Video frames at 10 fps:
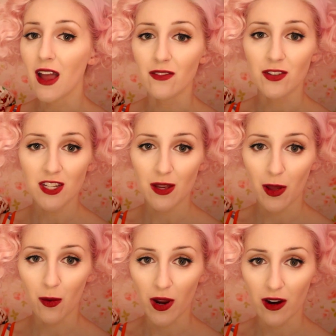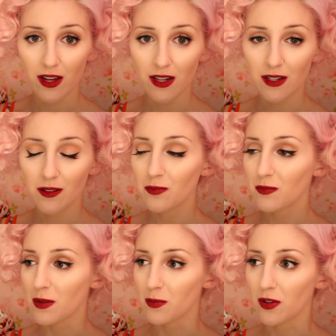Every time I wear it,
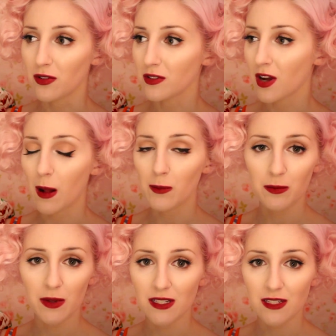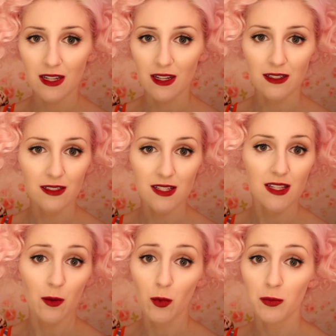people compliment it and
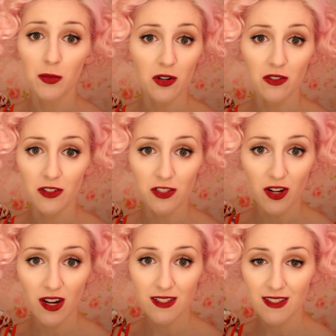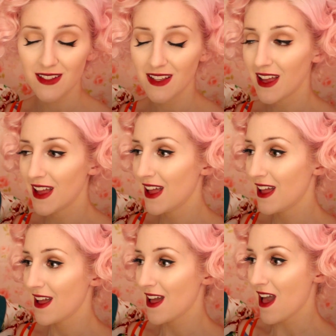say what a beautiful dress,
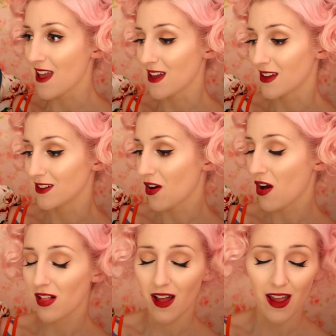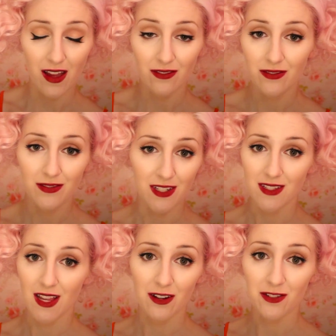and all I have to
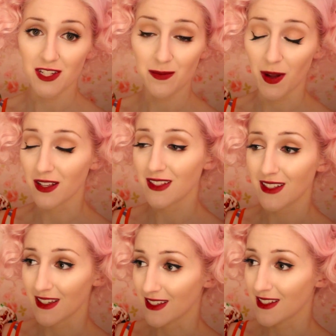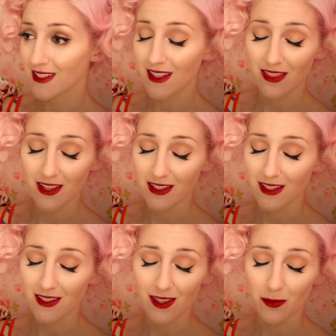say in response is, this
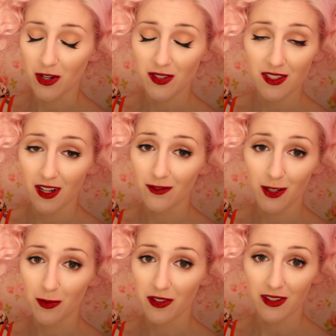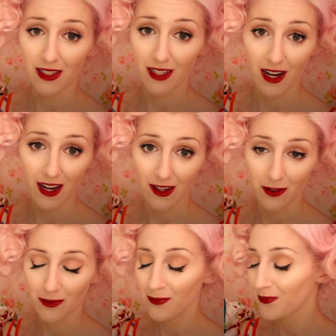is the most comfortable thing that I
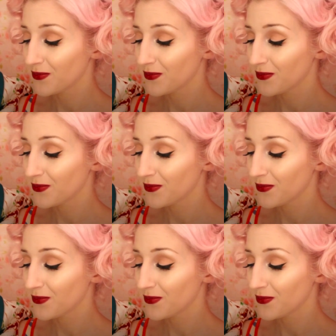own.